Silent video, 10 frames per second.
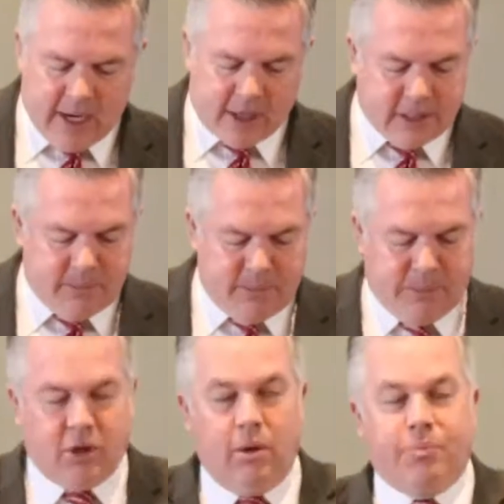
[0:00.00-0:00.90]
Here's some
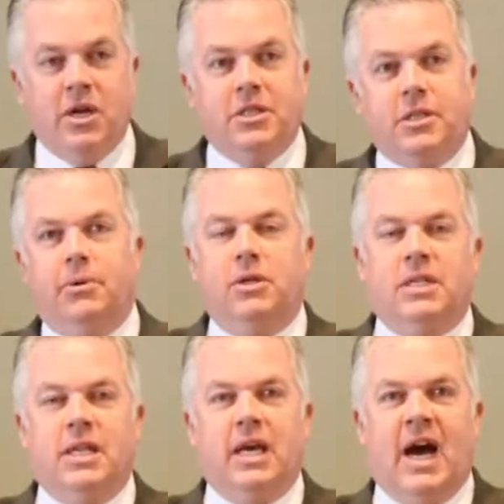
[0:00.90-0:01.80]
biblical
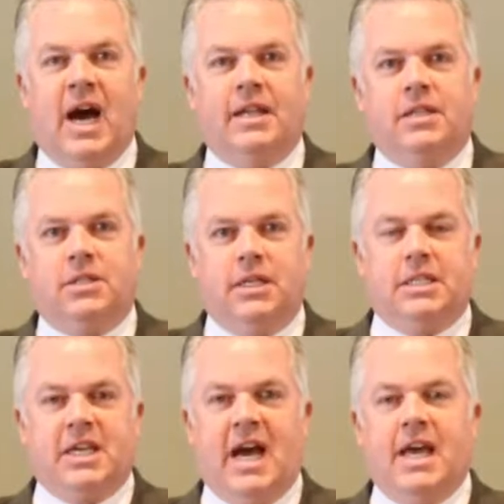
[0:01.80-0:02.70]
principles that guide this.
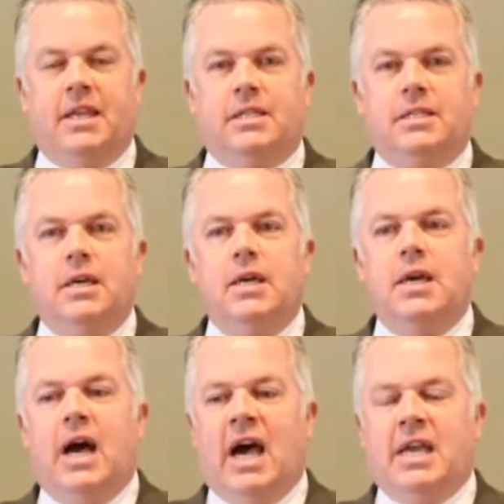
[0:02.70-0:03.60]
Let's tie this
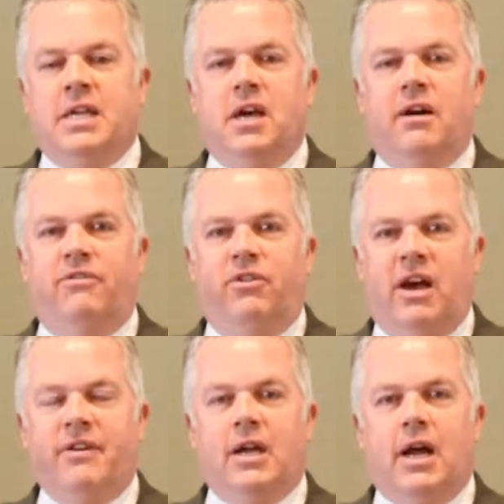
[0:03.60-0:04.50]
idea of
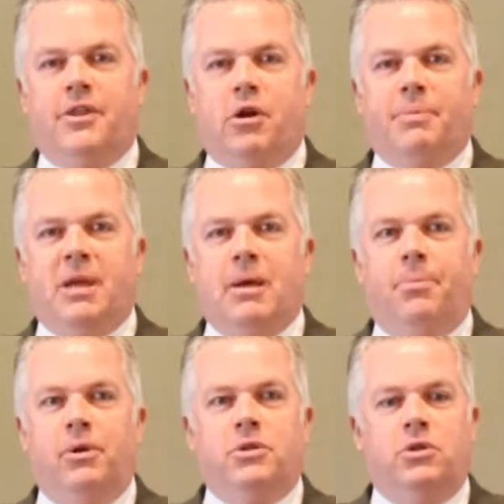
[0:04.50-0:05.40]
loving other
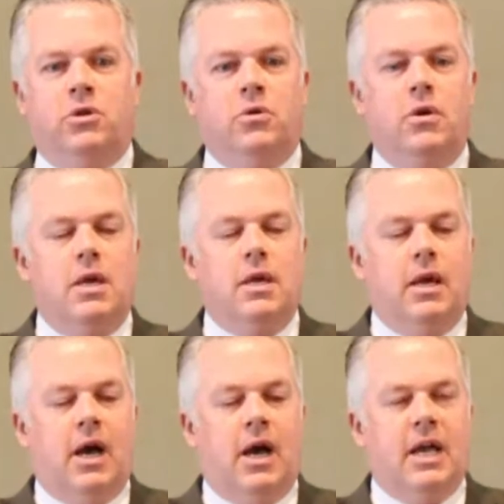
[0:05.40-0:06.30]
people to
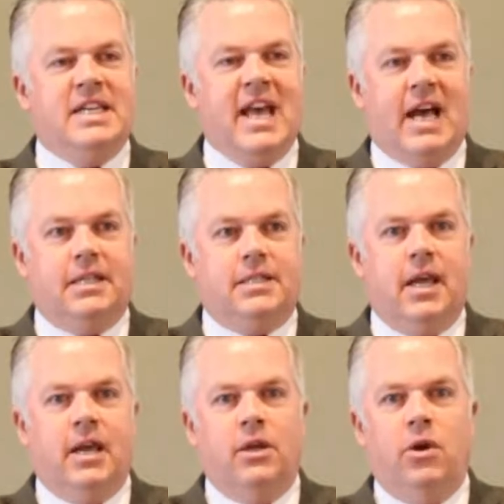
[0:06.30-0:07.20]
uh, debts
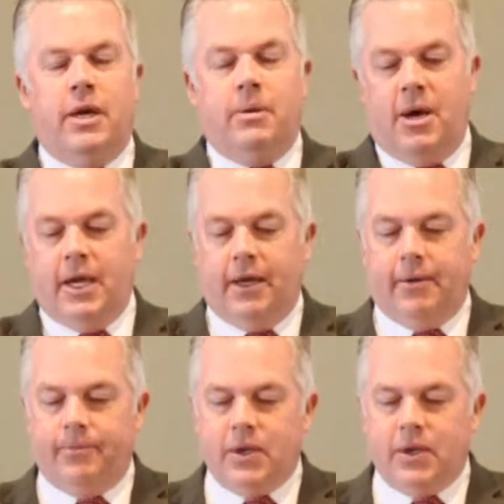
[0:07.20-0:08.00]
and loaning money.